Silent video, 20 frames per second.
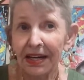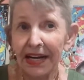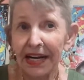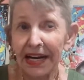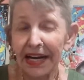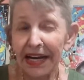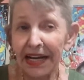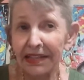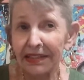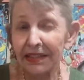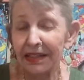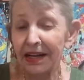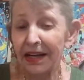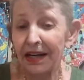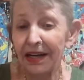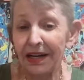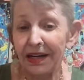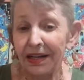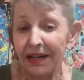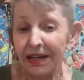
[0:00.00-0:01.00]
And
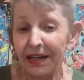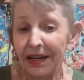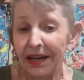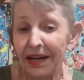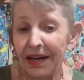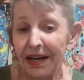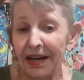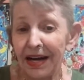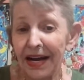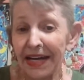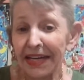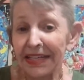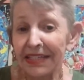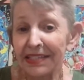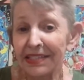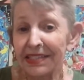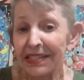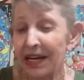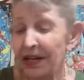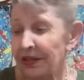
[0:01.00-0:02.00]
uh, I
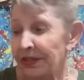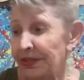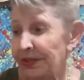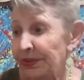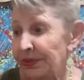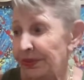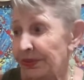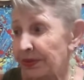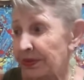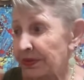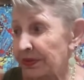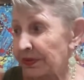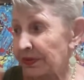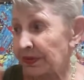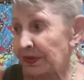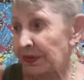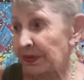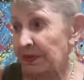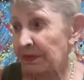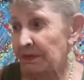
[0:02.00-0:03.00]
can tell you
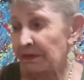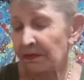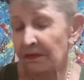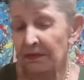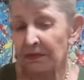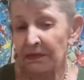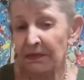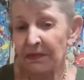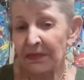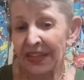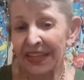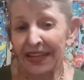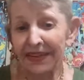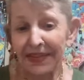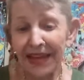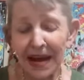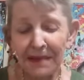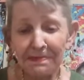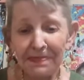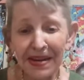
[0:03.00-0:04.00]
that
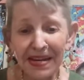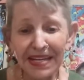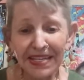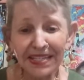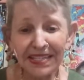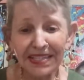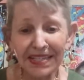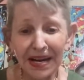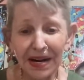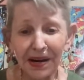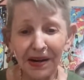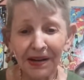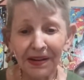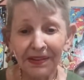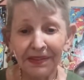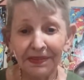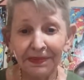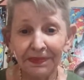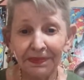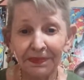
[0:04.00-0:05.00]
that piece there
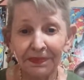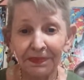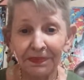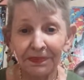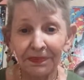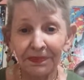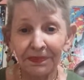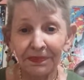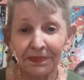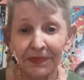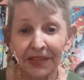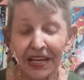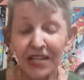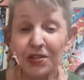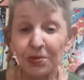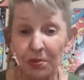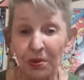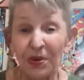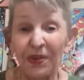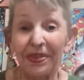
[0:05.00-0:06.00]

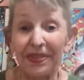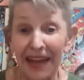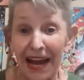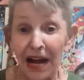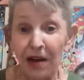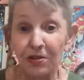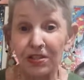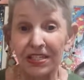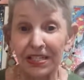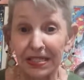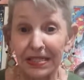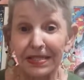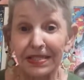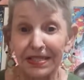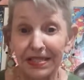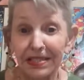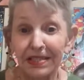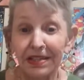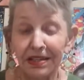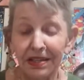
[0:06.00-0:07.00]
is worth
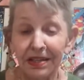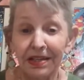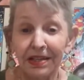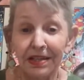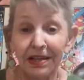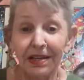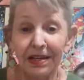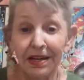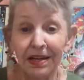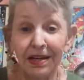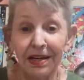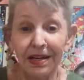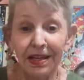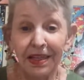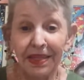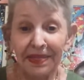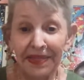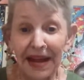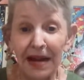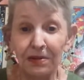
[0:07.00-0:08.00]
thousands.
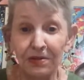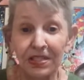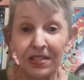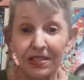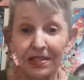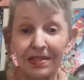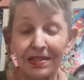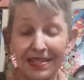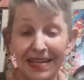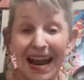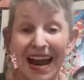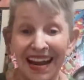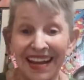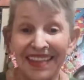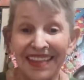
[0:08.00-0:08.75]
Thousands, yeah,